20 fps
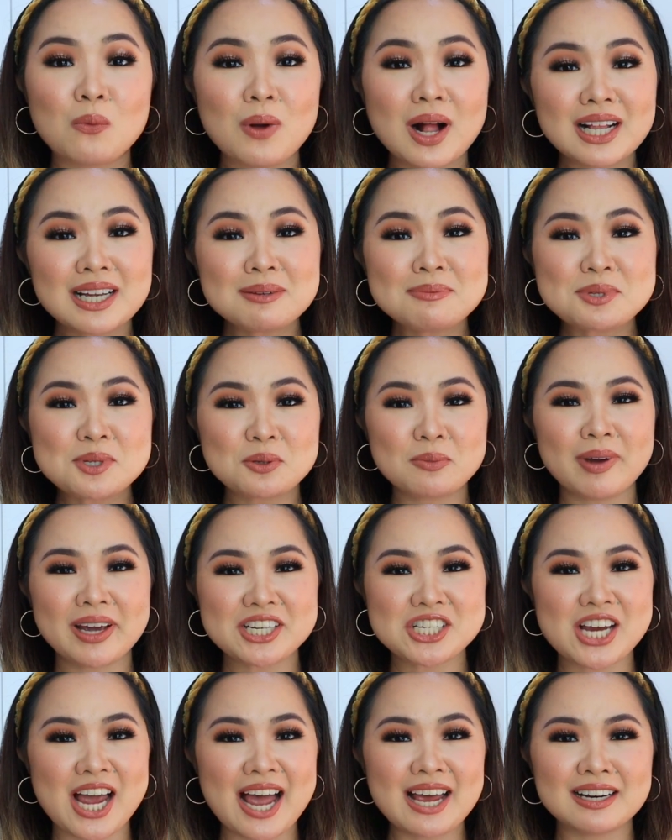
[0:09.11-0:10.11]
welcome to my
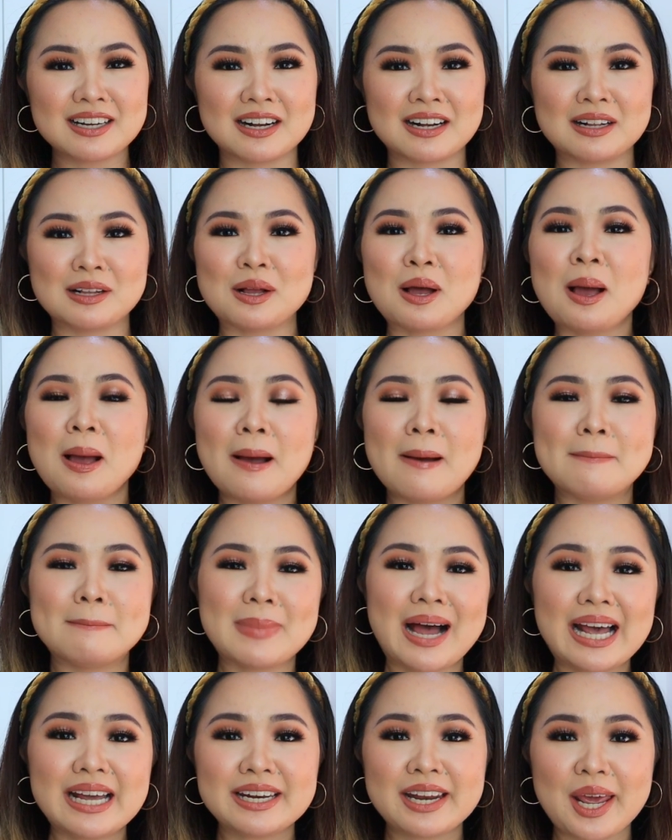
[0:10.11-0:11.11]
channel.
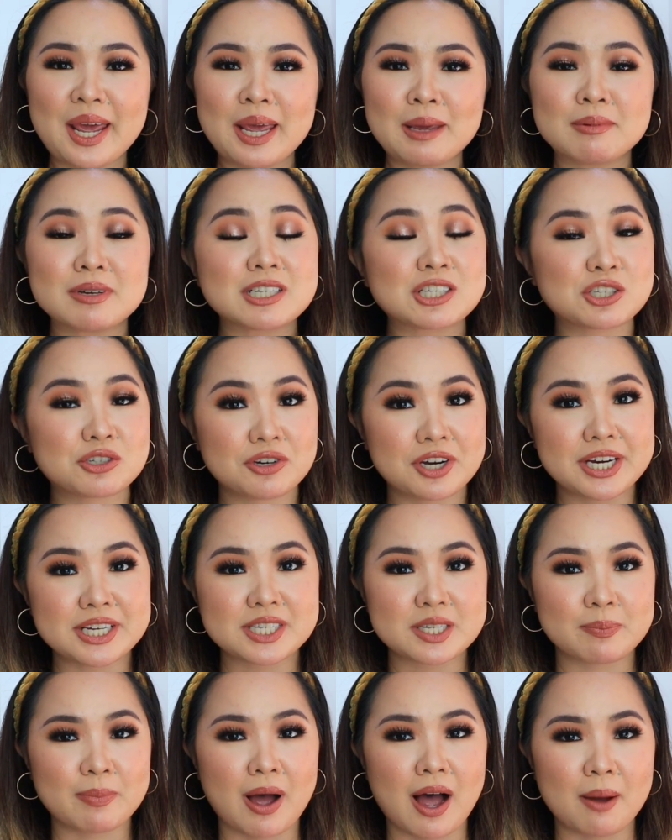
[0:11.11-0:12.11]
My name is
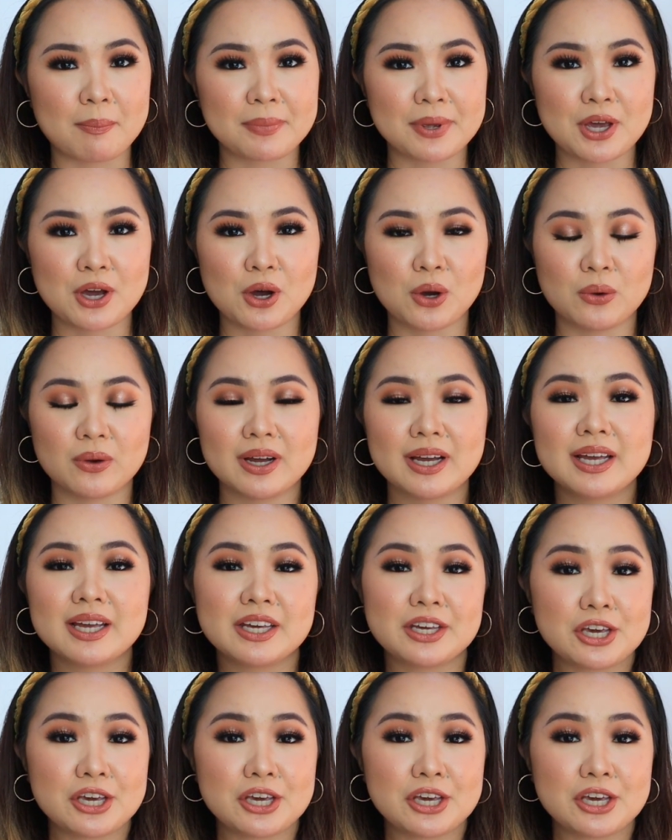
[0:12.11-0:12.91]
graceypapio.